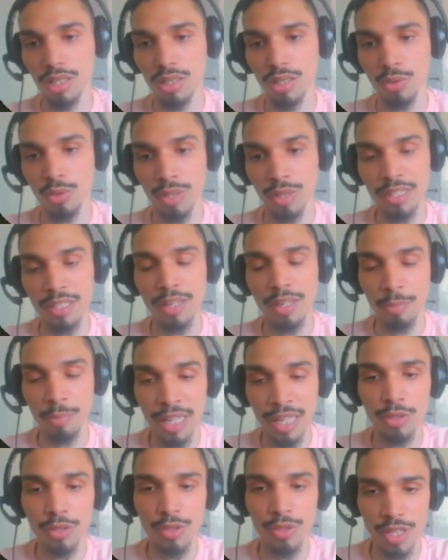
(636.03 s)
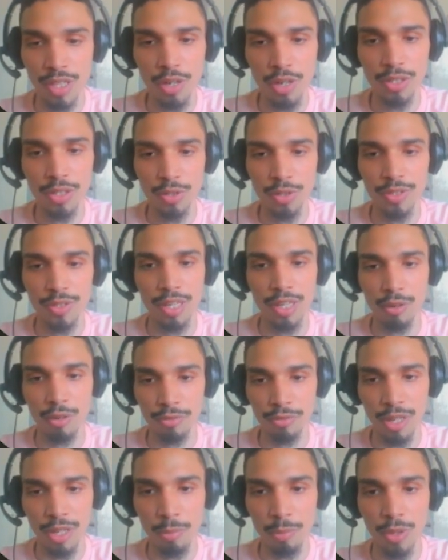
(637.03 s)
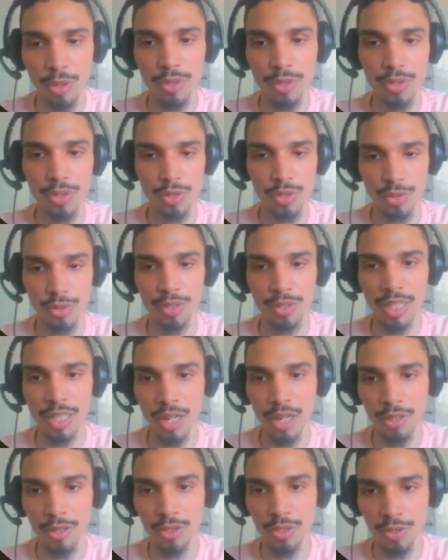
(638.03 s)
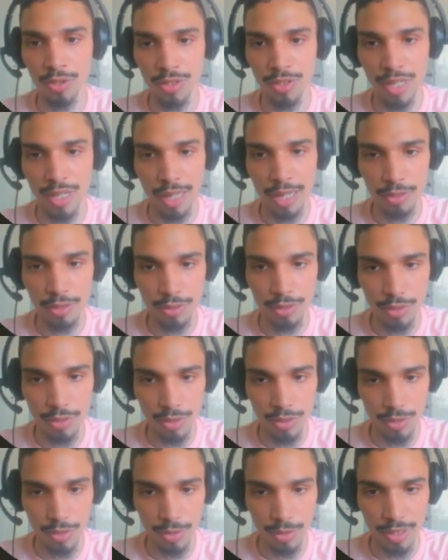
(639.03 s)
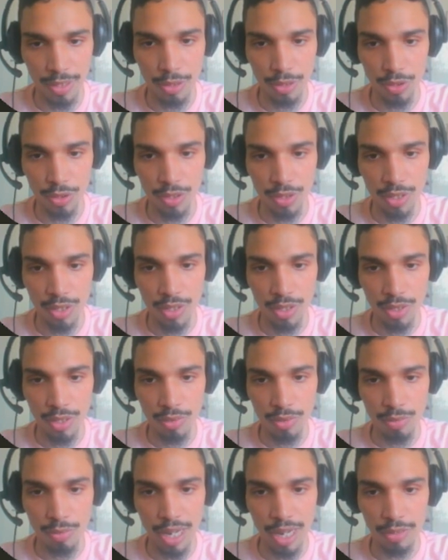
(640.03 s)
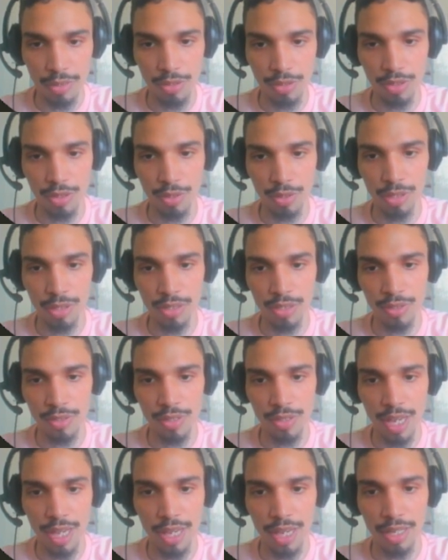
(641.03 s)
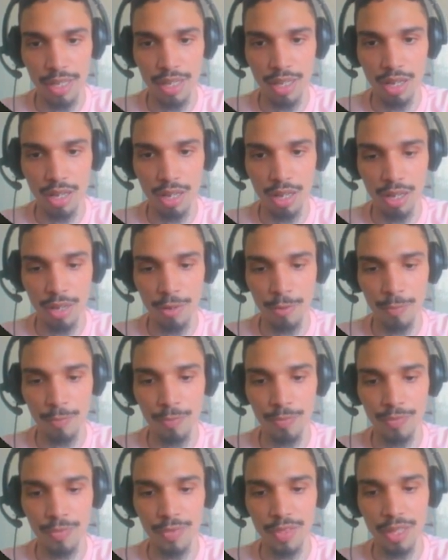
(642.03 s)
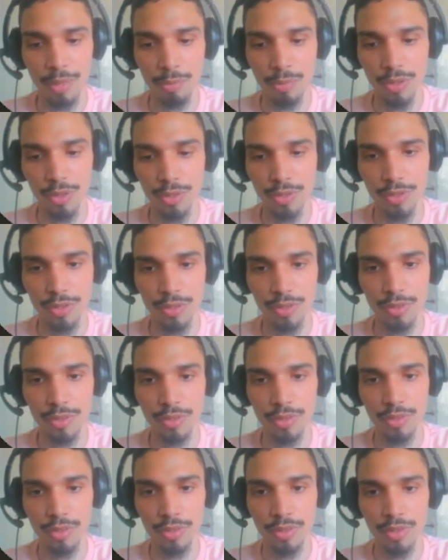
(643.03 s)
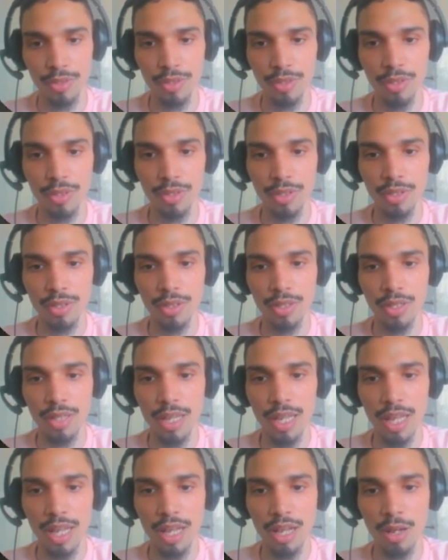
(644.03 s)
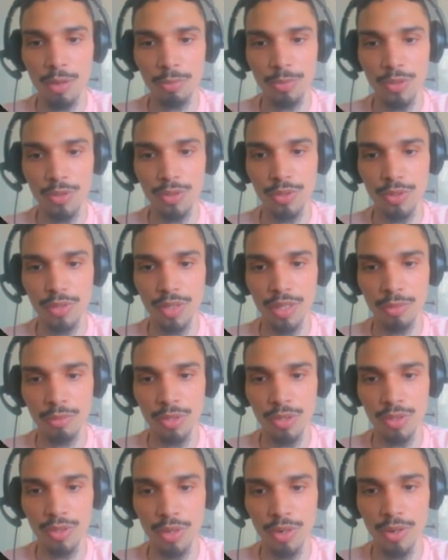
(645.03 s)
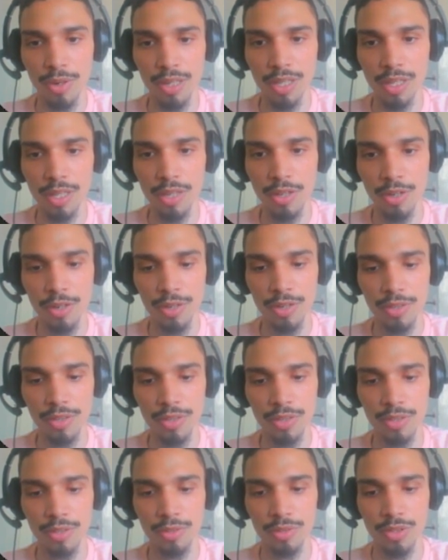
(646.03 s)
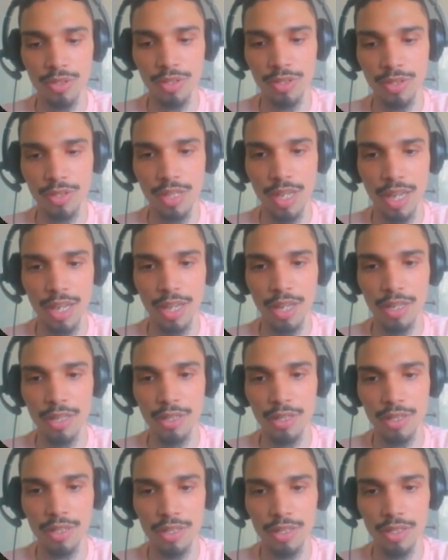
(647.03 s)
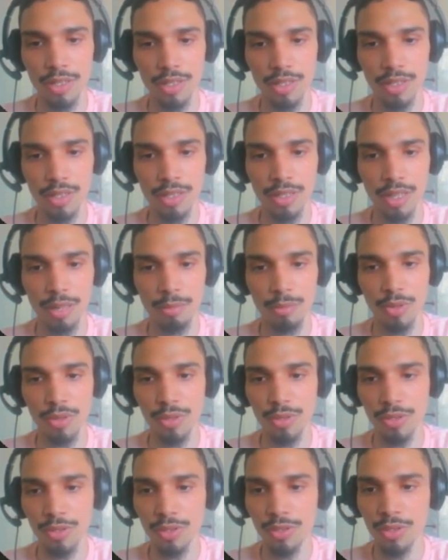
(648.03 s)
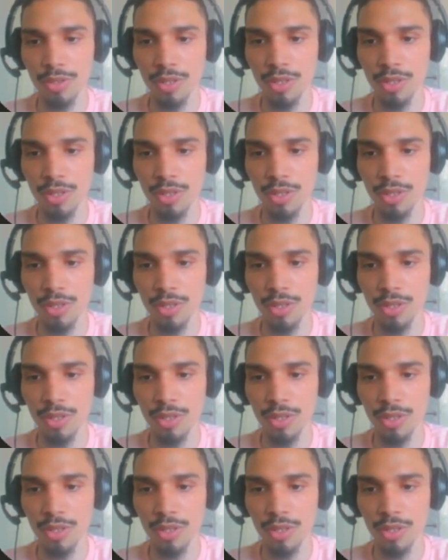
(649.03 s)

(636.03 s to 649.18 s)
Let's append this character set of numbers to the character set storage, right? So we can say numbers. Oops, I'm sorry here. So just say numbers.